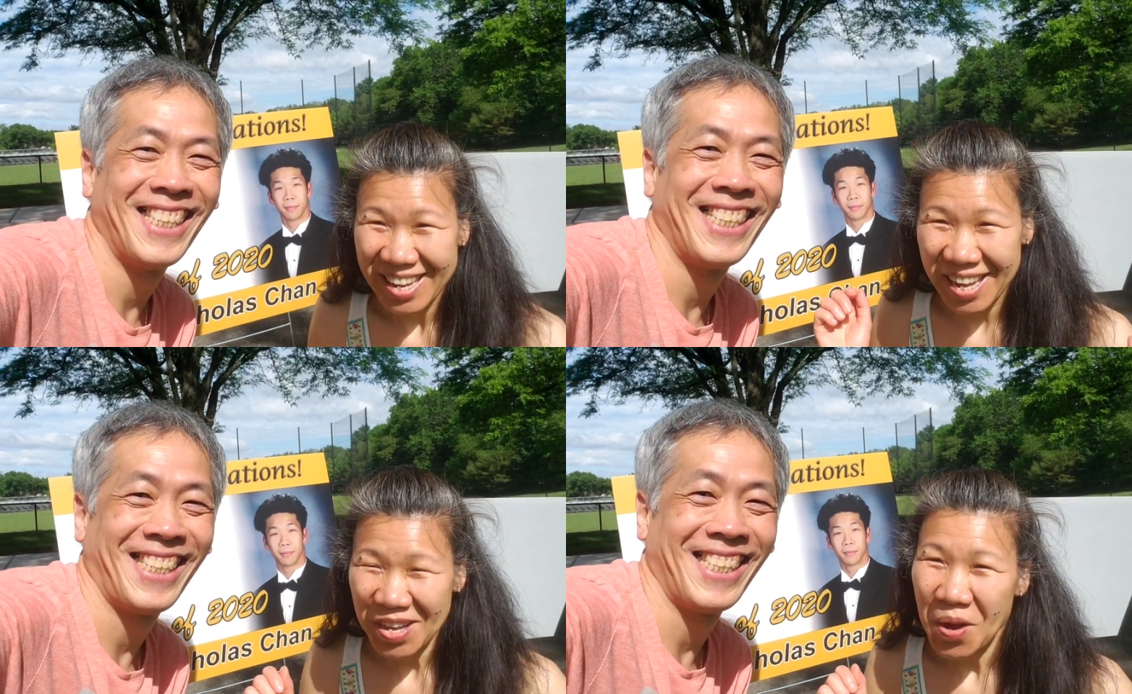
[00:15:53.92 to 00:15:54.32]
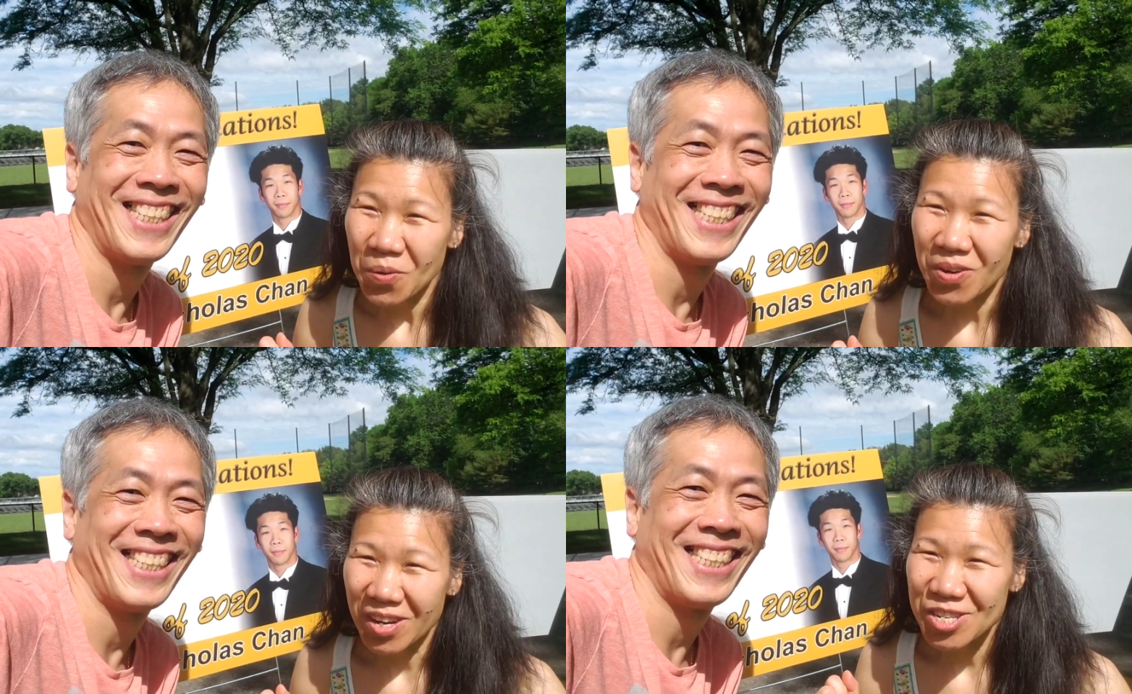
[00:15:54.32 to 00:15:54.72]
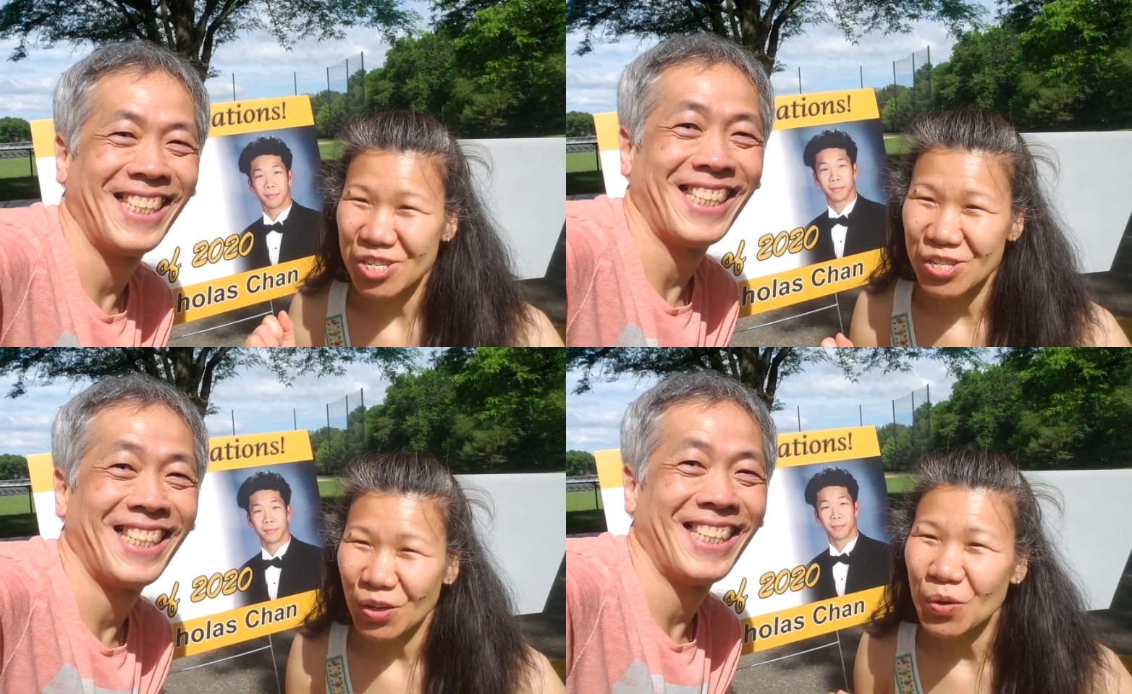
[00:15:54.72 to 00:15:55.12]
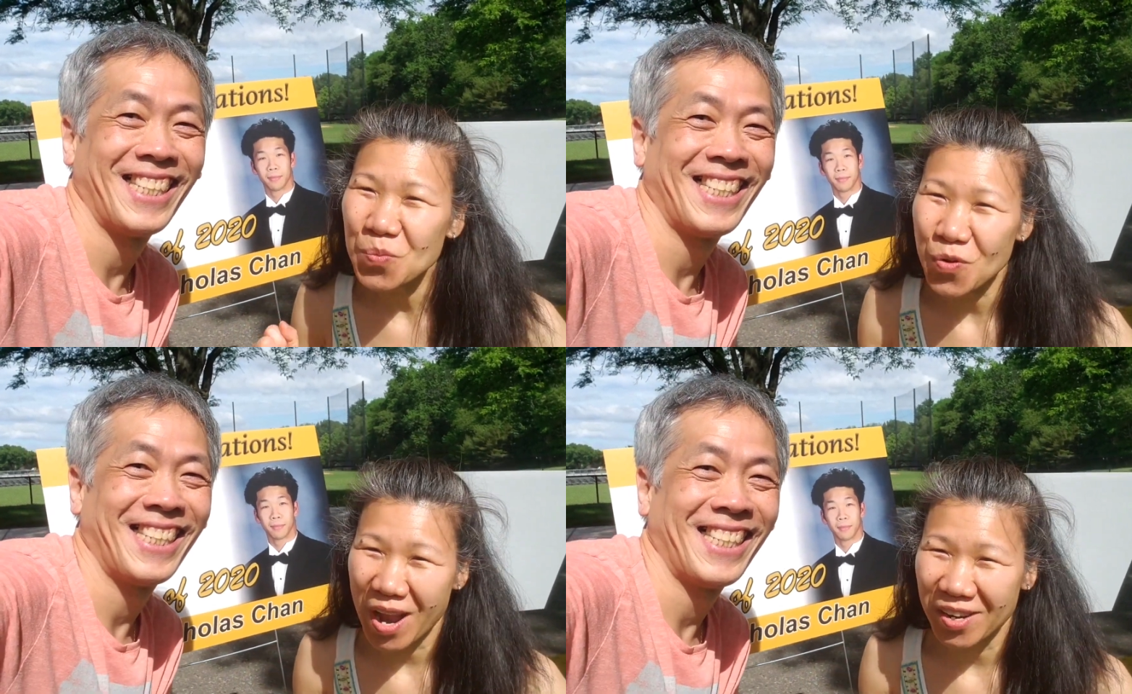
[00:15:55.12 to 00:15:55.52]
Speaker 1: Nick, we are so
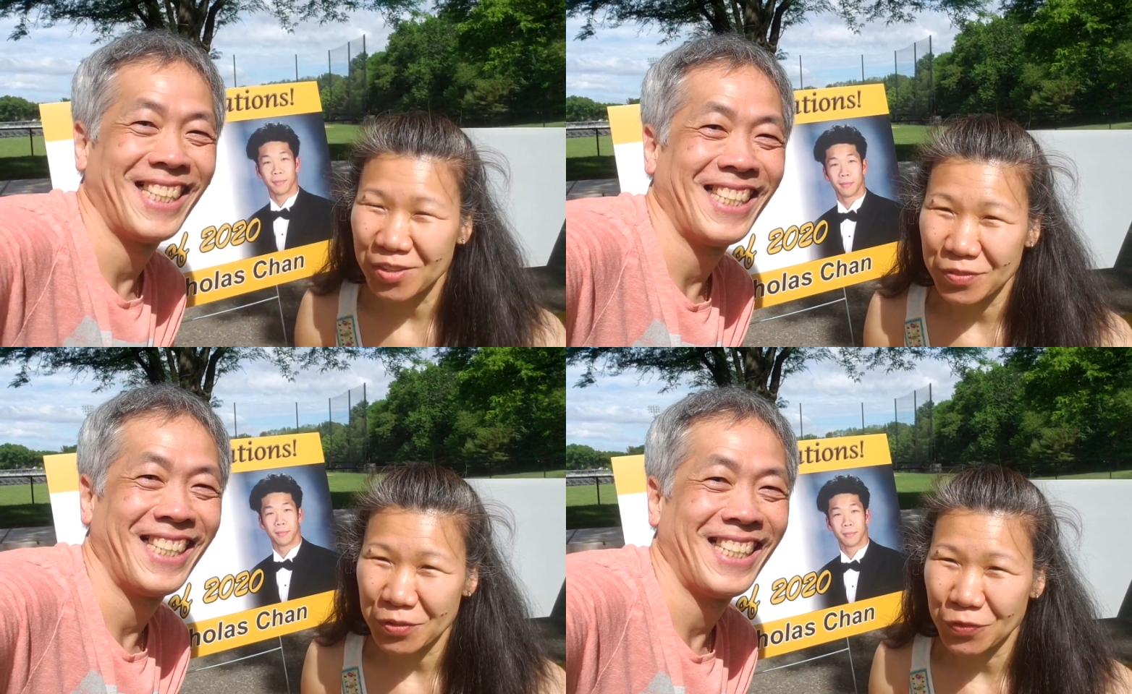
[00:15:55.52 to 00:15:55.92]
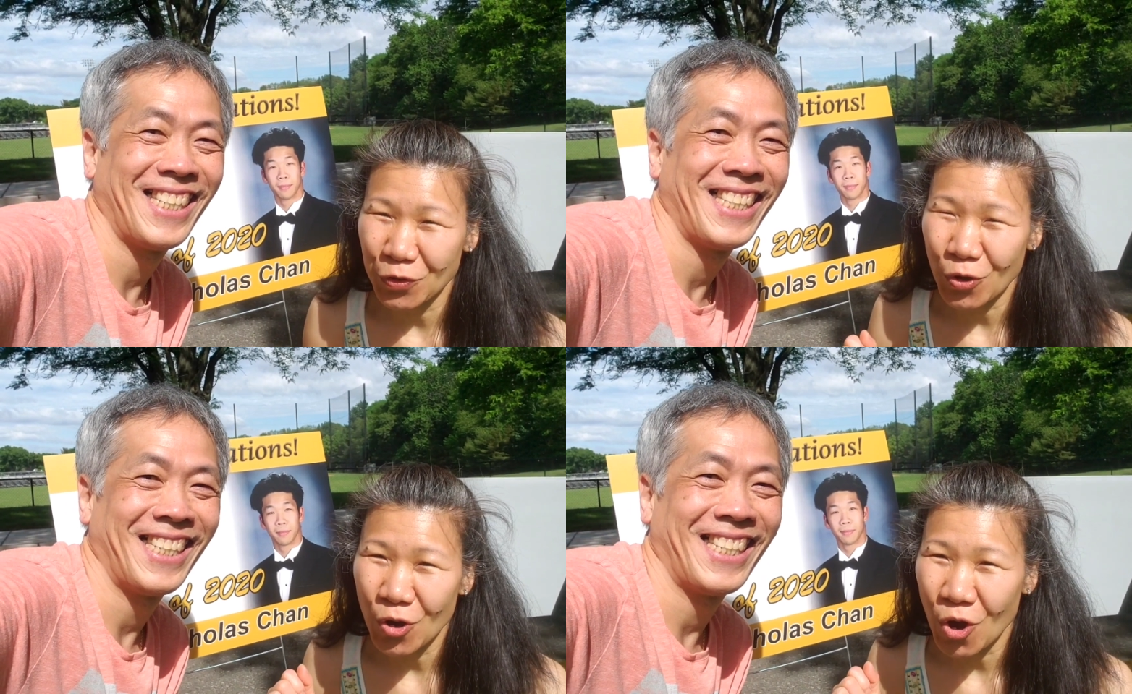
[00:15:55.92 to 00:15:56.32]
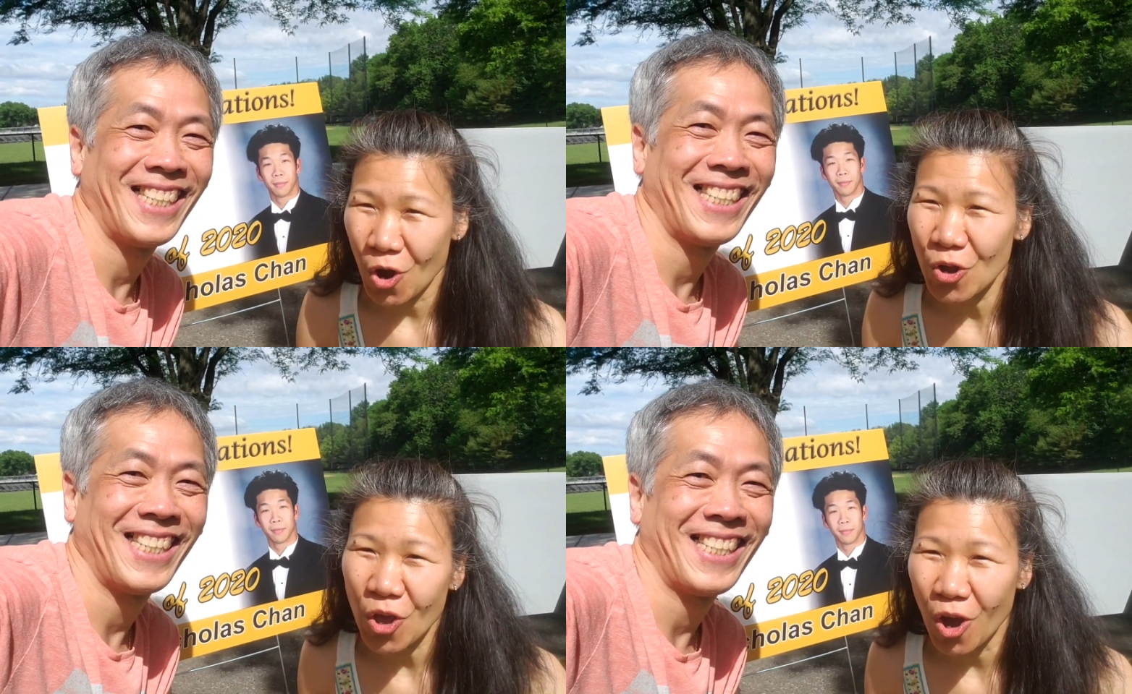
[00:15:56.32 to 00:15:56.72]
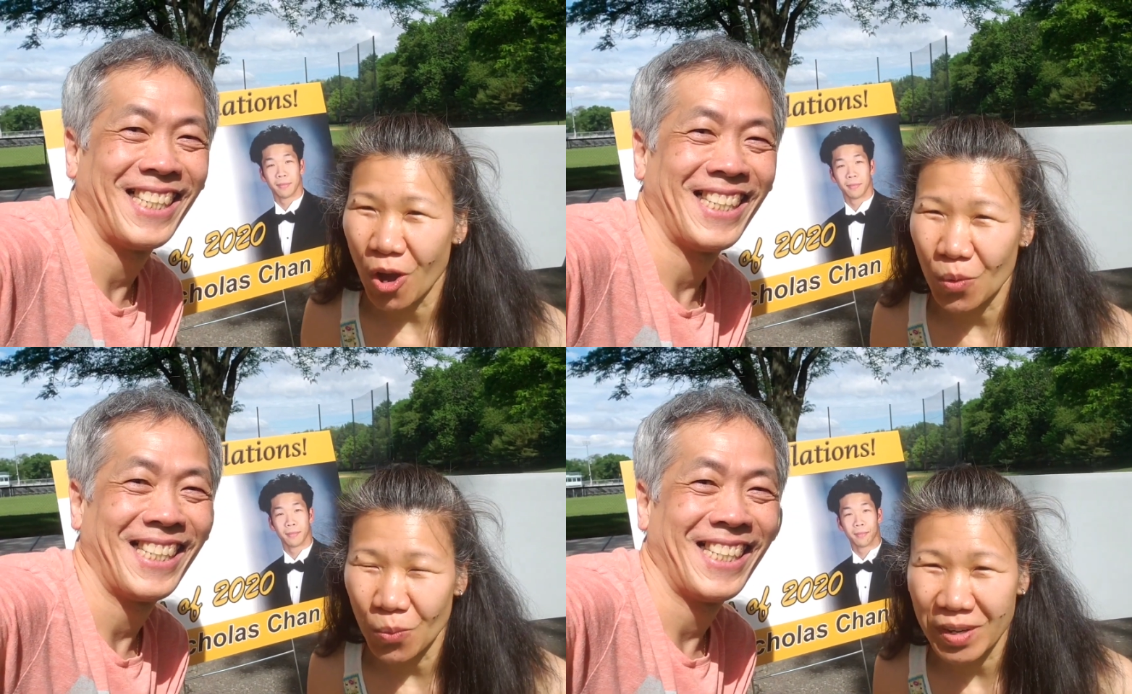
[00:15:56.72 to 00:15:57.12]
proud of you for all your
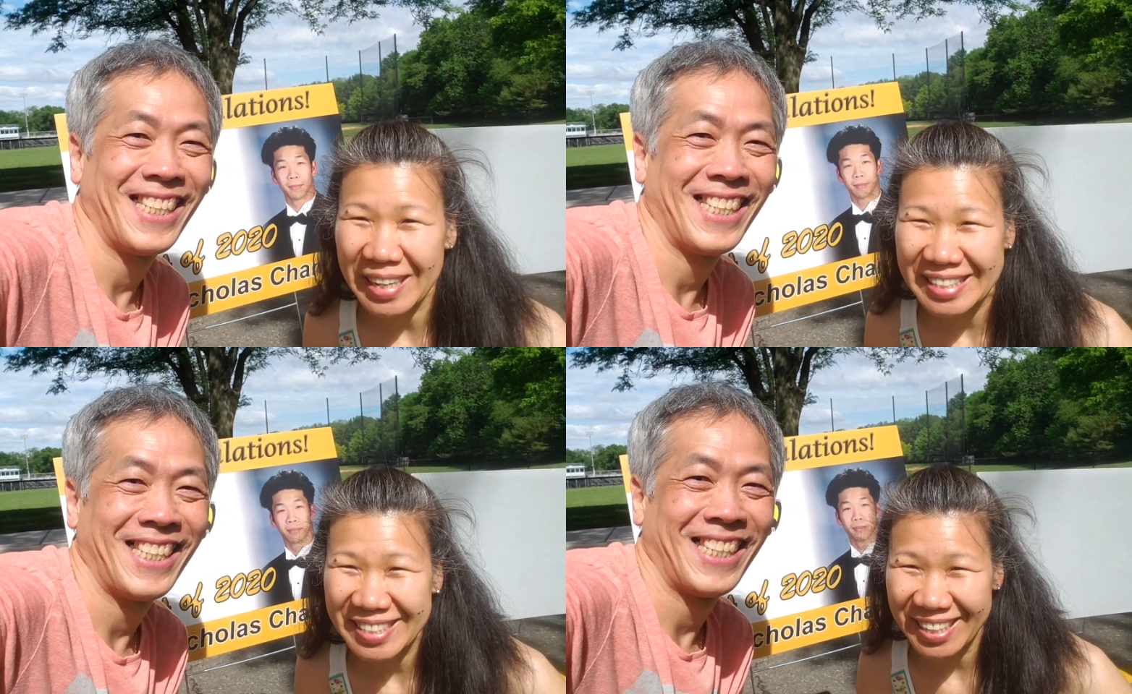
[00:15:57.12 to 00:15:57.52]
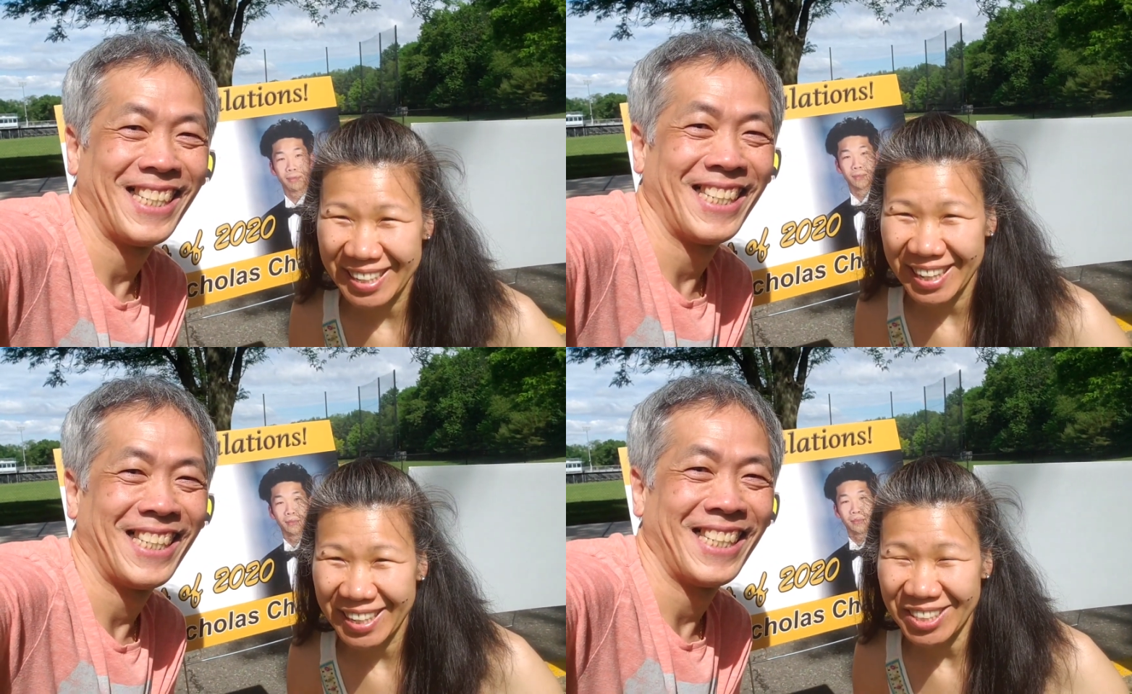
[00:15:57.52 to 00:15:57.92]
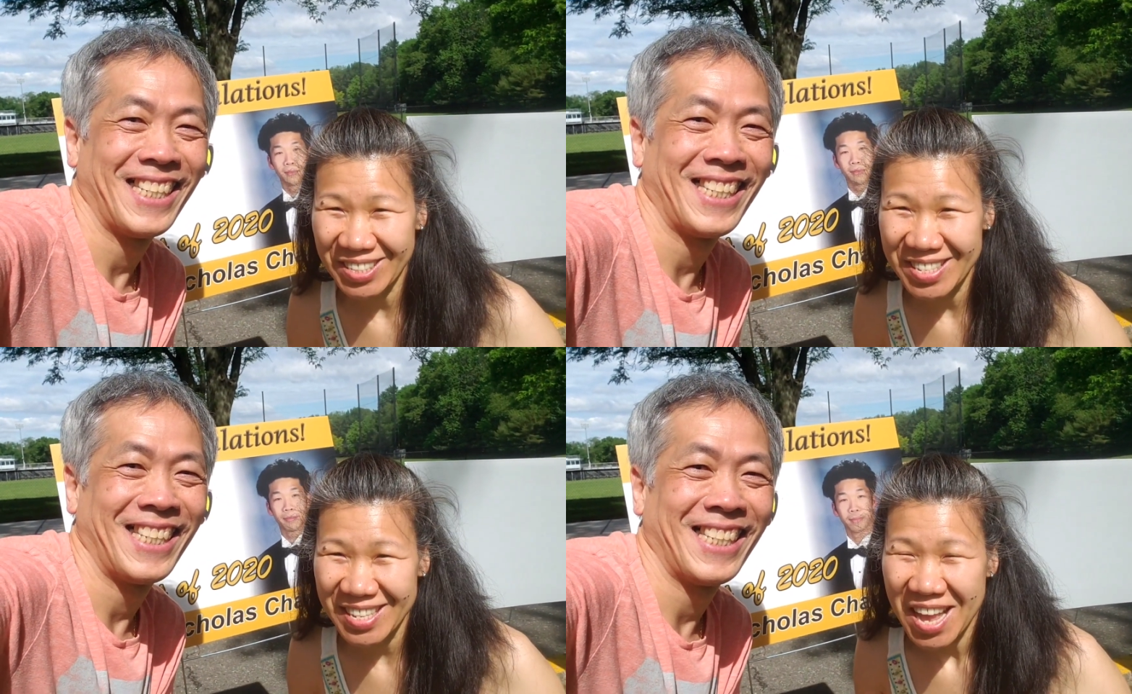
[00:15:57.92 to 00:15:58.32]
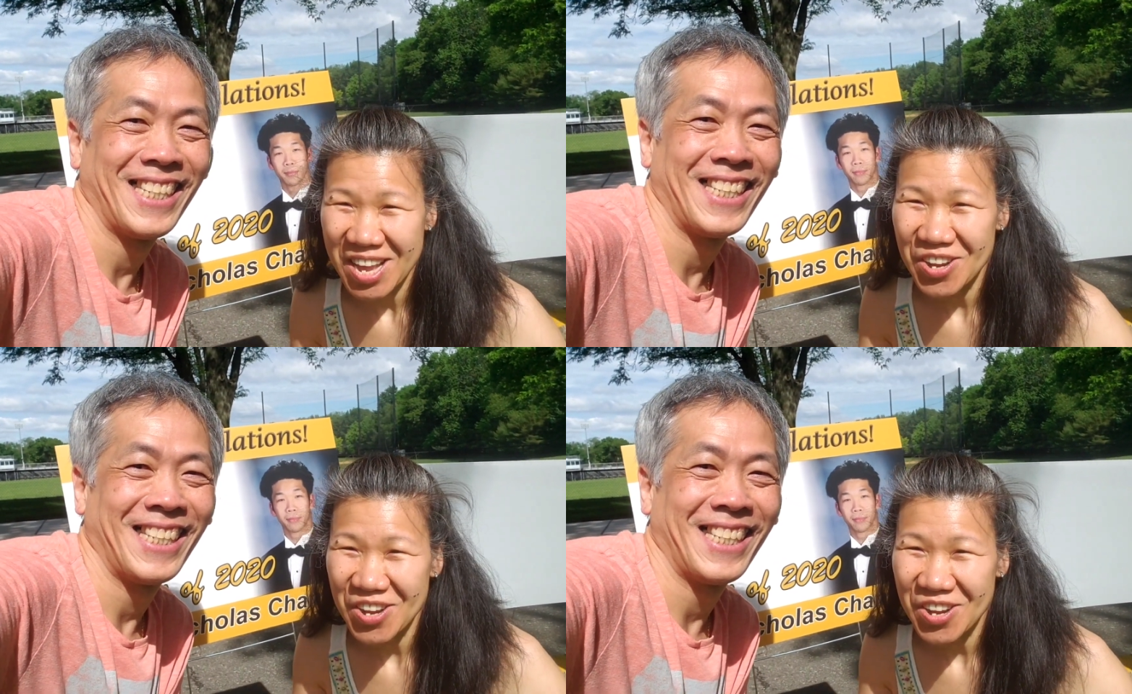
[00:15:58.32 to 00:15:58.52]
hard work and dedications.